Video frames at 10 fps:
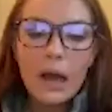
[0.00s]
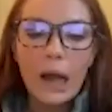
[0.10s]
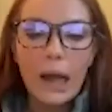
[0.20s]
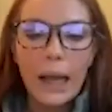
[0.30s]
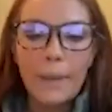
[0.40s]

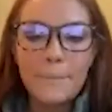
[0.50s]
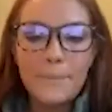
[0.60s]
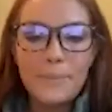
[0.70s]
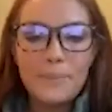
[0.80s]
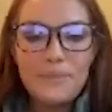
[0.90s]

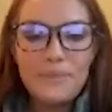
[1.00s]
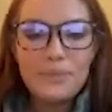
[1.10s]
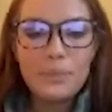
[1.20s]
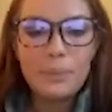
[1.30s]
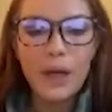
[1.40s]

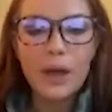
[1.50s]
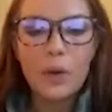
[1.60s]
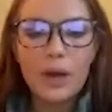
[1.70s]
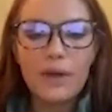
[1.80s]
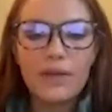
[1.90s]
But
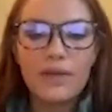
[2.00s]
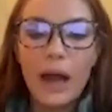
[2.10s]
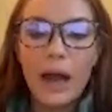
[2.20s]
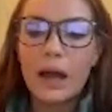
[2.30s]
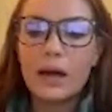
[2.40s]
going off of
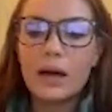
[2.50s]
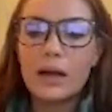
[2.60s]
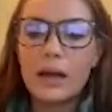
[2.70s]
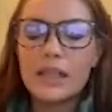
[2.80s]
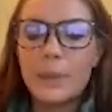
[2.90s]
that,
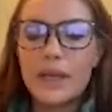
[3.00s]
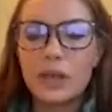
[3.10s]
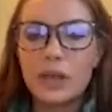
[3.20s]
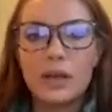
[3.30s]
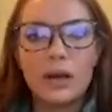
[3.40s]

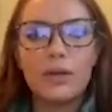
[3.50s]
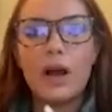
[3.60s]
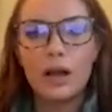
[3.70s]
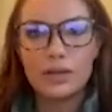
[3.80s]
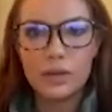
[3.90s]
especially, the
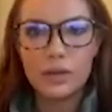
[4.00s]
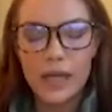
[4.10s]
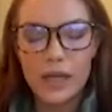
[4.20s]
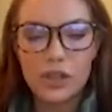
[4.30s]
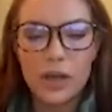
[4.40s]

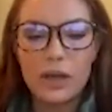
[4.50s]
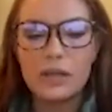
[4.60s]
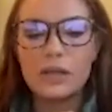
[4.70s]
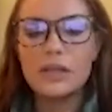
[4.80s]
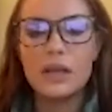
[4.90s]

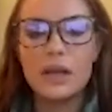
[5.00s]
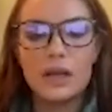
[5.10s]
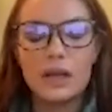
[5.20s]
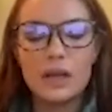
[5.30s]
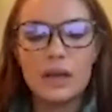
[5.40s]
consultations,
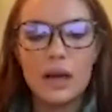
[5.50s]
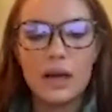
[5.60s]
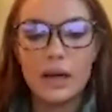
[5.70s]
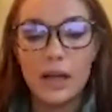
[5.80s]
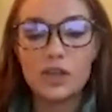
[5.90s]
the
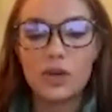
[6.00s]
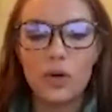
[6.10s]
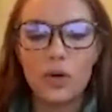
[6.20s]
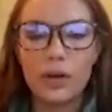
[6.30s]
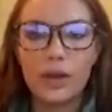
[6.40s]

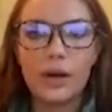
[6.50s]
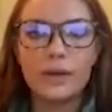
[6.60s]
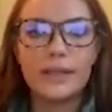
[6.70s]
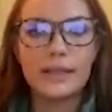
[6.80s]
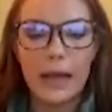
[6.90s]
initial,
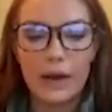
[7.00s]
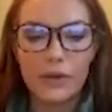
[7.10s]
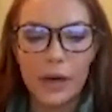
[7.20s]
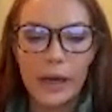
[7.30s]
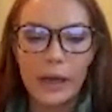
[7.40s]

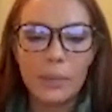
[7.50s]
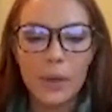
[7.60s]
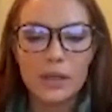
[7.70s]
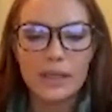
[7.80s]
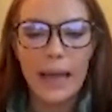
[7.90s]
discovery
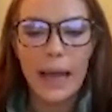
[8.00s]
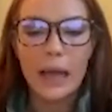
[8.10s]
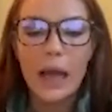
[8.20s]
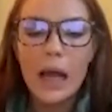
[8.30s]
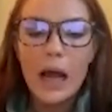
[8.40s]
per
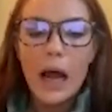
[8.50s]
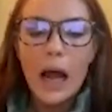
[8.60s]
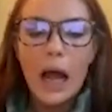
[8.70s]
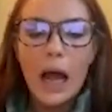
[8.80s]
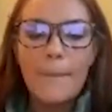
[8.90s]
se,
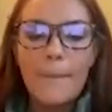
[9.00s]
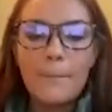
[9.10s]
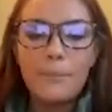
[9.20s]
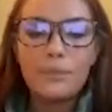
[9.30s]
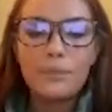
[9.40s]

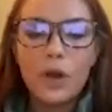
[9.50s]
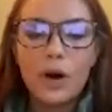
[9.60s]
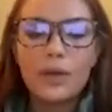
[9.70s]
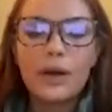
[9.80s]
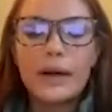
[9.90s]

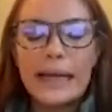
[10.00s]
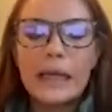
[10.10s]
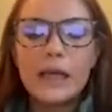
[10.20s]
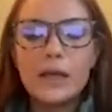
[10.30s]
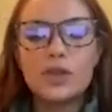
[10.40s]
are there
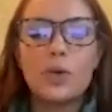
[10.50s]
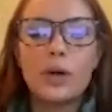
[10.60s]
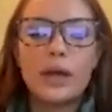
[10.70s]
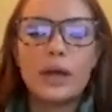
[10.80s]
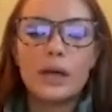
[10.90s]
any
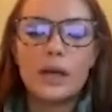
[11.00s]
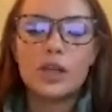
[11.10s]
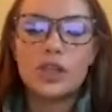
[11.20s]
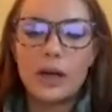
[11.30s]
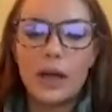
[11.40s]
joint
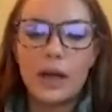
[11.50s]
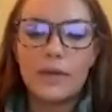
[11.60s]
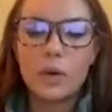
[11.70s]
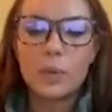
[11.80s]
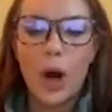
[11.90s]

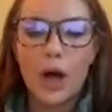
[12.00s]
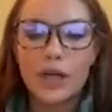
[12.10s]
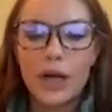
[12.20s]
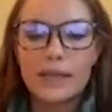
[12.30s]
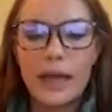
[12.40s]
initiatives or
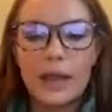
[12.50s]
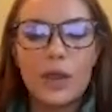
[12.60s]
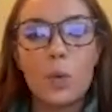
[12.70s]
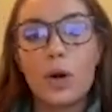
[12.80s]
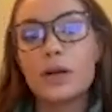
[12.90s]
projects in
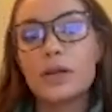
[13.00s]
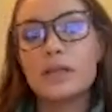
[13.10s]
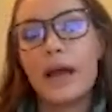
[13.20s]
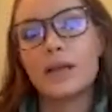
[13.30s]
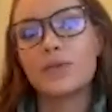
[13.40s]
the works
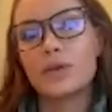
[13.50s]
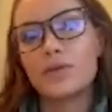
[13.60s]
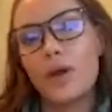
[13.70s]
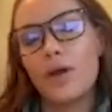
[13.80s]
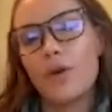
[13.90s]
as a
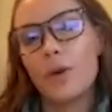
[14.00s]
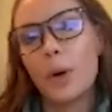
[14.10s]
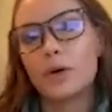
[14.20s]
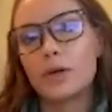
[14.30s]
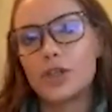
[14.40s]
result of our
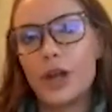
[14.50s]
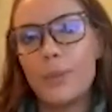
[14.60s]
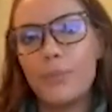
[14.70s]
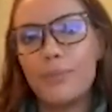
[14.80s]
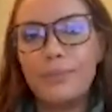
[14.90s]
partnership?